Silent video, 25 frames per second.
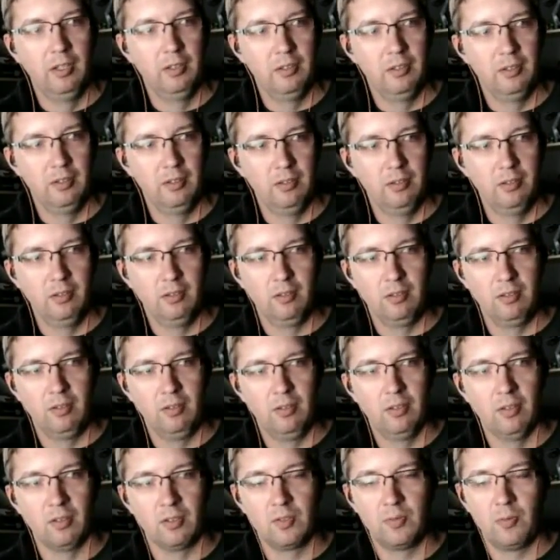
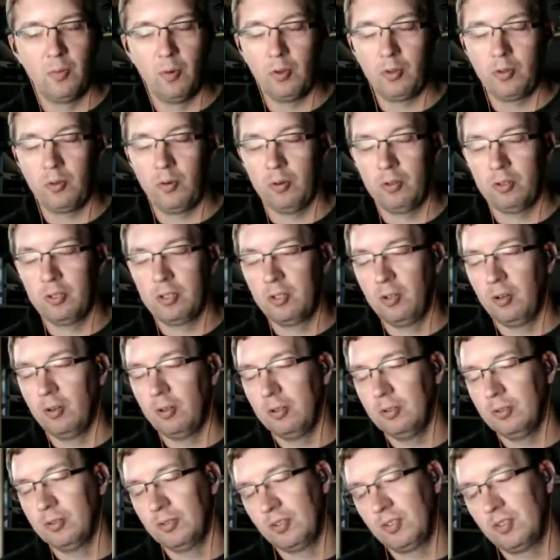Those fourth quarter
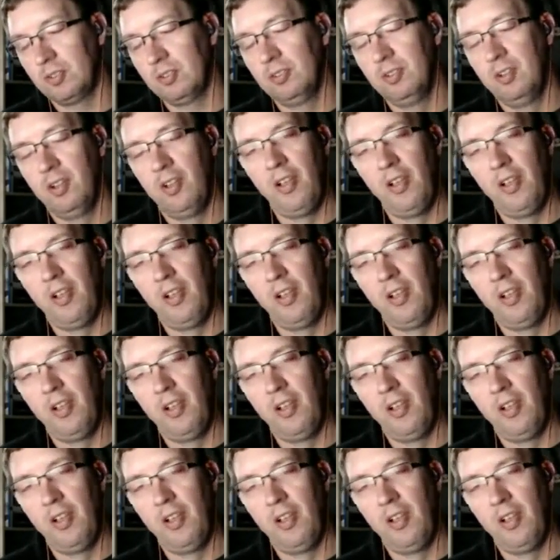goals,